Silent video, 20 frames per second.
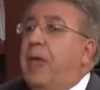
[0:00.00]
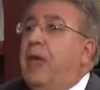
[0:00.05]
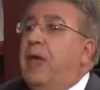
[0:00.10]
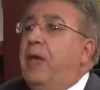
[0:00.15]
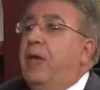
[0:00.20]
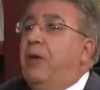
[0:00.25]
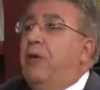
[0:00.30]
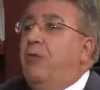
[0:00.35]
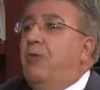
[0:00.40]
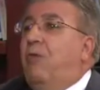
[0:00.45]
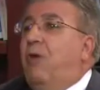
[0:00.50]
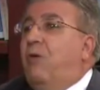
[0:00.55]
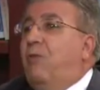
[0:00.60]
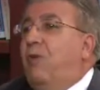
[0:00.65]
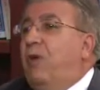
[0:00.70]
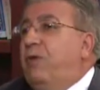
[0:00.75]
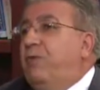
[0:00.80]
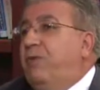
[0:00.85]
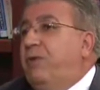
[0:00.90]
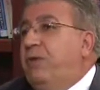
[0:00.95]
Well,
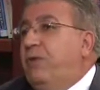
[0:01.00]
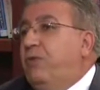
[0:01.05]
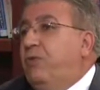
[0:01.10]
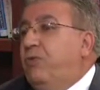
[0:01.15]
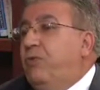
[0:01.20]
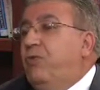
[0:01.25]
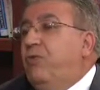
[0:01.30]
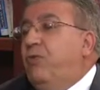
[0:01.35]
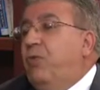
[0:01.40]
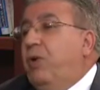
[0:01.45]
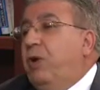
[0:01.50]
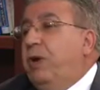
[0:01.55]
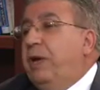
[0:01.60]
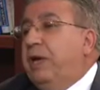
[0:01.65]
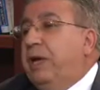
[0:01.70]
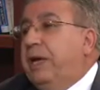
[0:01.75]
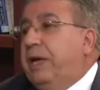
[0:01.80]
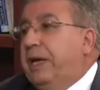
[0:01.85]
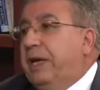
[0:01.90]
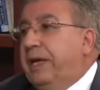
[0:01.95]
what we do
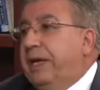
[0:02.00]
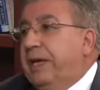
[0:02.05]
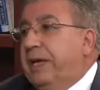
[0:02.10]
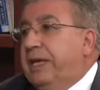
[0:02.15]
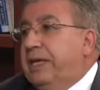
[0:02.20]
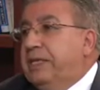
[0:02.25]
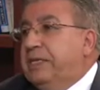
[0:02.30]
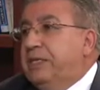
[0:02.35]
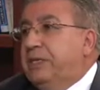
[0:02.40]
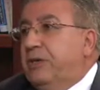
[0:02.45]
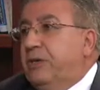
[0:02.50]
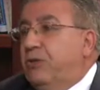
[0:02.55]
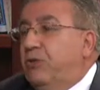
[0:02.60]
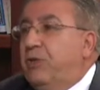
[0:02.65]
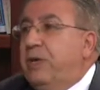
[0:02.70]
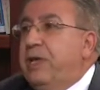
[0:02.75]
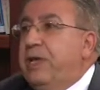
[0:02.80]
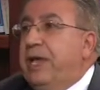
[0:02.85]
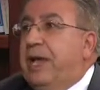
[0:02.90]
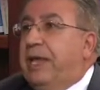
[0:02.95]
is
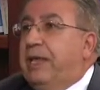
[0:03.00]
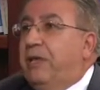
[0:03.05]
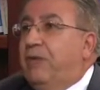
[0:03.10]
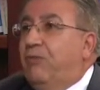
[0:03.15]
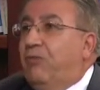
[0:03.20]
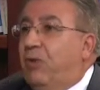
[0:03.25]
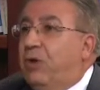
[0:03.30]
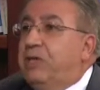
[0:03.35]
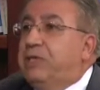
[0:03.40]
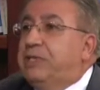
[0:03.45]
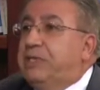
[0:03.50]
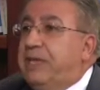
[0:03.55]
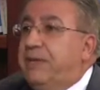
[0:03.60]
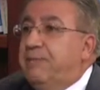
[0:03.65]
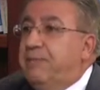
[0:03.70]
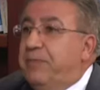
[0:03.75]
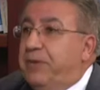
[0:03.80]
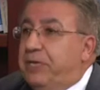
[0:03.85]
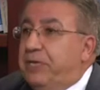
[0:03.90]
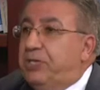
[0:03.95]
looking at what is the
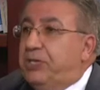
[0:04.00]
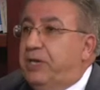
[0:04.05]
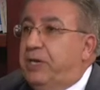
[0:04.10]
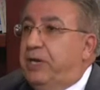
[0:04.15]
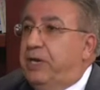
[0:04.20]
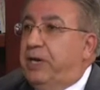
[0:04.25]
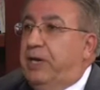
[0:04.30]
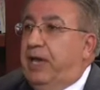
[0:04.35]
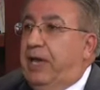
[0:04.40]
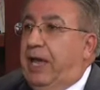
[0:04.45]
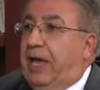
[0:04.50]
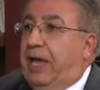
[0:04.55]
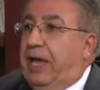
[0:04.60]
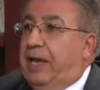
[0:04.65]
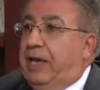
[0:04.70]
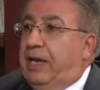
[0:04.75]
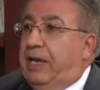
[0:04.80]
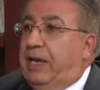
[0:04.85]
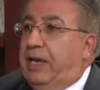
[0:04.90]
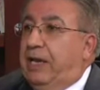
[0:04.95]
mission and
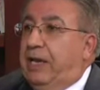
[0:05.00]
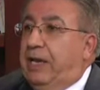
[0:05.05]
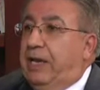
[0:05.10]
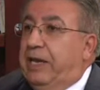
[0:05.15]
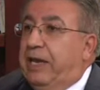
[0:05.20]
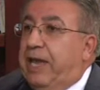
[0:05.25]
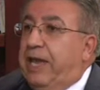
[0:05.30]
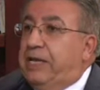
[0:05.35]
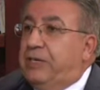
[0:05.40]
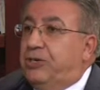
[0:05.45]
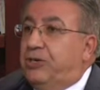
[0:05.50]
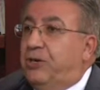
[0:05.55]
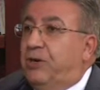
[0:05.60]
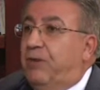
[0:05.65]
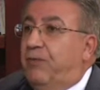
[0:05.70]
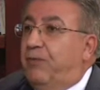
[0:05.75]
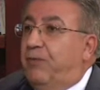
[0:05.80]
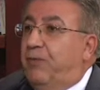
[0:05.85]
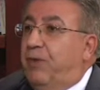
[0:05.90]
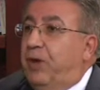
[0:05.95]
the nature
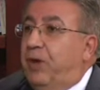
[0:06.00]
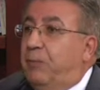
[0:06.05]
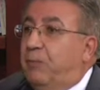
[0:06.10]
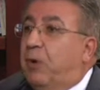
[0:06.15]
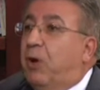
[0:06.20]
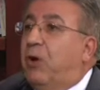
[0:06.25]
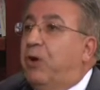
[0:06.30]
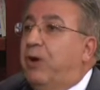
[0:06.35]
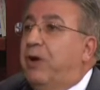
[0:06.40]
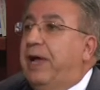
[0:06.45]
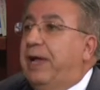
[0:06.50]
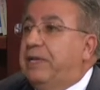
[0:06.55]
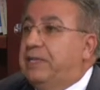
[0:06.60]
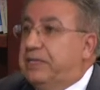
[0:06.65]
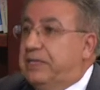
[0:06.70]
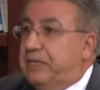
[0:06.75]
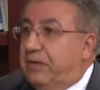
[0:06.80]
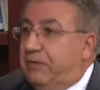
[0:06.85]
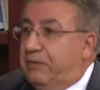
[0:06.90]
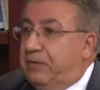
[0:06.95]
of product and
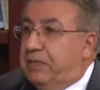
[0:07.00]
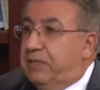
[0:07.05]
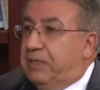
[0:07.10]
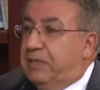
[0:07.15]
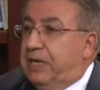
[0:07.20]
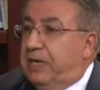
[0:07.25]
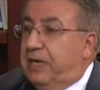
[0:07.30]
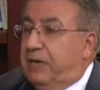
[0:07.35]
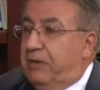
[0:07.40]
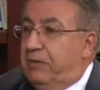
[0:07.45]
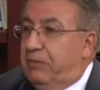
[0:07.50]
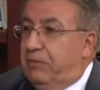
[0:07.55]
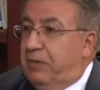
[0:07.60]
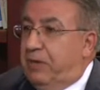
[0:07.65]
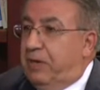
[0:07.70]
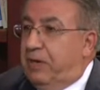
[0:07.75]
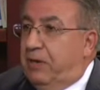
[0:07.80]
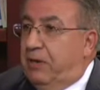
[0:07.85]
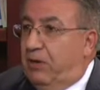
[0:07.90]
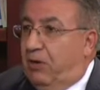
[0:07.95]
services that
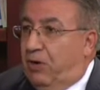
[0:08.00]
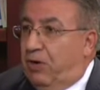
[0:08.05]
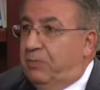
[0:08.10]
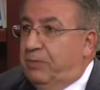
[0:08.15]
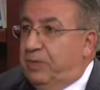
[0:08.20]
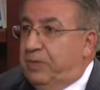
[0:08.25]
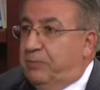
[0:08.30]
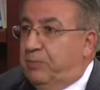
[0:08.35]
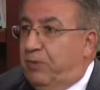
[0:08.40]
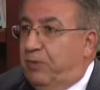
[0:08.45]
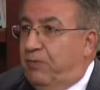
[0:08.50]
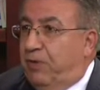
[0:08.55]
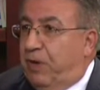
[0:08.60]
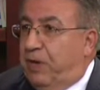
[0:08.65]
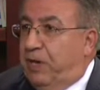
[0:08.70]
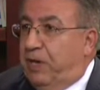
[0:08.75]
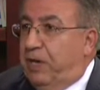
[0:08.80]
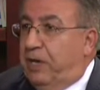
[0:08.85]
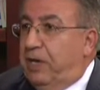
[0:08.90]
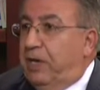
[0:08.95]
Army is
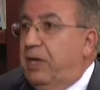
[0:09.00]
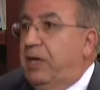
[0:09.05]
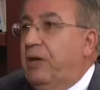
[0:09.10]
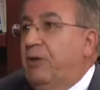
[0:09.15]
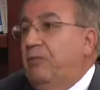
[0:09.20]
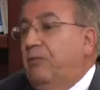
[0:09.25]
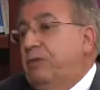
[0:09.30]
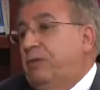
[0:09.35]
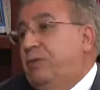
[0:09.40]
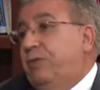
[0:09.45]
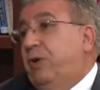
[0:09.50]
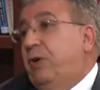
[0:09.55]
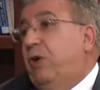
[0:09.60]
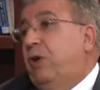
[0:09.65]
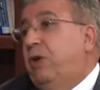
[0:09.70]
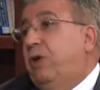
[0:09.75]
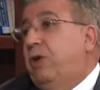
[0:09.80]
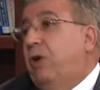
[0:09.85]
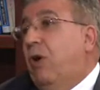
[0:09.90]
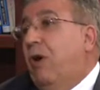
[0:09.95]
providing, which we call
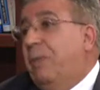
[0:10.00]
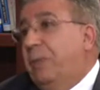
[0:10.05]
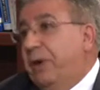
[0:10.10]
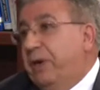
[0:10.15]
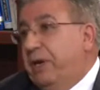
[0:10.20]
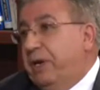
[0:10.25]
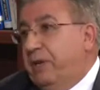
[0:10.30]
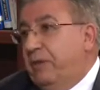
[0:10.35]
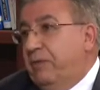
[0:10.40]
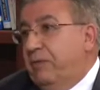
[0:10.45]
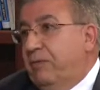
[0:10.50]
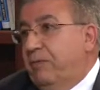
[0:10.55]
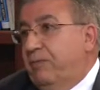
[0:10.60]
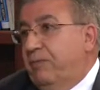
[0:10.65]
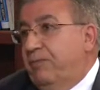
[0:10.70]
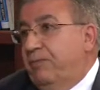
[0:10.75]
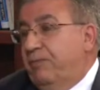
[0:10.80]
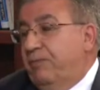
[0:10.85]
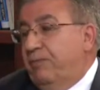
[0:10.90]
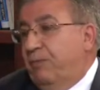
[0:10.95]
it operating
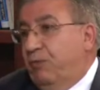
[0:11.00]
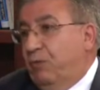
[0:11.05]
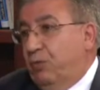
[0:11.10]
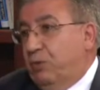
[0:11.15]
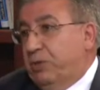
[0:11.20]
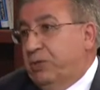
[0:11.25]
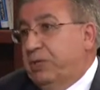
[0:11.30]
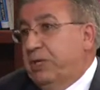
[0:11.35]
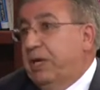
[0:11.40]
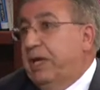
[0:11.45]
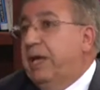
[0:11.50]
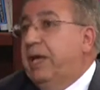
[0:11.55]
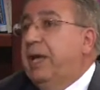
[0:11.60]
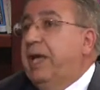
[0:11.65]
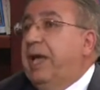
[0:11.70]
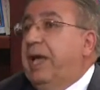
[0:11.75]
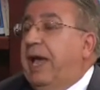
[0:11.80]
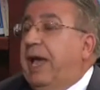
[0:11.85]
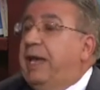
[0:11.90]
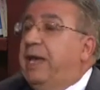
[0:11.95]
force.
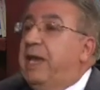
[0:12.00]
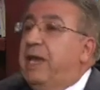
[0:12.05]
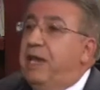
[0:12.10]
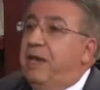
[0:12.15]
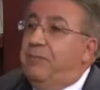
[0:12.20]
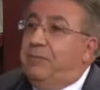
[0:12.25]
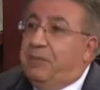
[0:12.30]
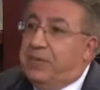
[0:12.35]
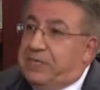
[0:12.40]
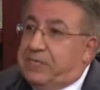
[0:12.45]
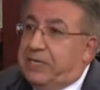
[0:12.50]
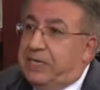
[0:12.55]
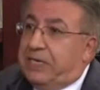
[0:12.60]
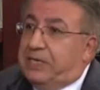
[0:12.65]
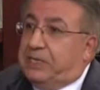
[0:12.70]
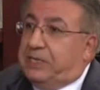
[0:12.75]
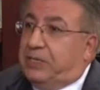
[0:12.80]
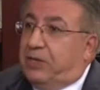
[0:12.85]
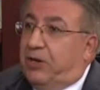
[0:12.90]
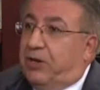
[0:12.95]
And then the business
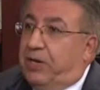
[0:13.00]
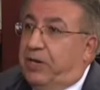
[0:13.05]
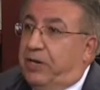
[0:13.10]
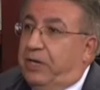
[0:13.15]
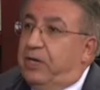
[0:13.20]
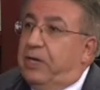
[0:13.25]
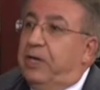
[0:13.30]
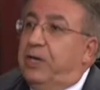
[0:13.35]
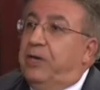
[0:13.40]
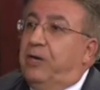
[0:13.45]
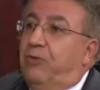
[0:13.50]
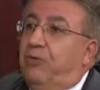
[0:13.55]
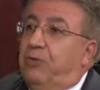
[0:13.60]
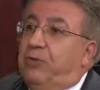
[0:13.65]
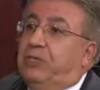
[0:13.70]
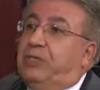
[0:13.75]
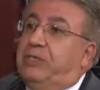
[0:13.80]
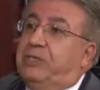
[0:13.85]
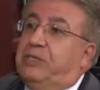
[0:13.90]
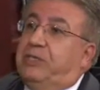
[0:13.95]
side,
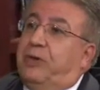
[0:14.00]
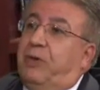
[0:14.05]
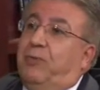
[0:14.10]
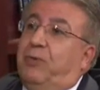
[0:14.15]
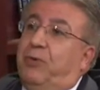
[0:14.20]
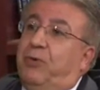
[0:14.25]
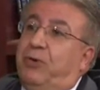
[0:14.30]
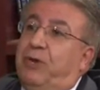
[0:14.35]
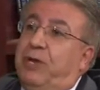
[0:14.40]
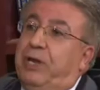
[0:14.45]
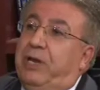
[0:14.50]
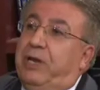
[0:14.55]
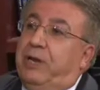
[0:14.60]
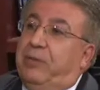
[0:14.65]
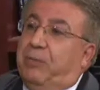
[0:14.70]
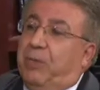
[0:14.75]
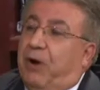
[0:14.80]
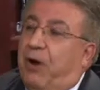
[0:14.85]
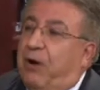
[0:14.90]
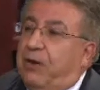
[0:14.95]
which is supporting the
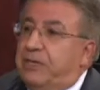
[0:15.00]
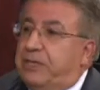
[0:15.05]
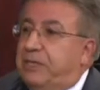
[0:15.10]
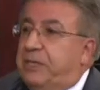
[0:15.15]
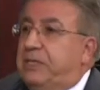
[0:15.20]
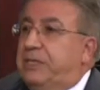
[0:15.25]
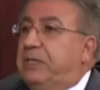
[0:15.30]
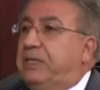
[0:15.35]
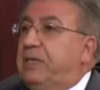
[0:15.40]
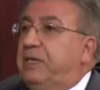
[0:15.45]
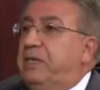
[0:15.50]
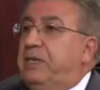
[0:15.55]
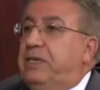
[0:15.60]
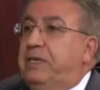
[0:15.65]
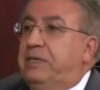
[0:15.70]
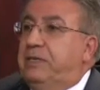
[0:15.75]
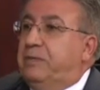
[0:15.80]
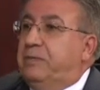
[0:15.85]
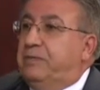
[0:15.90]
processes,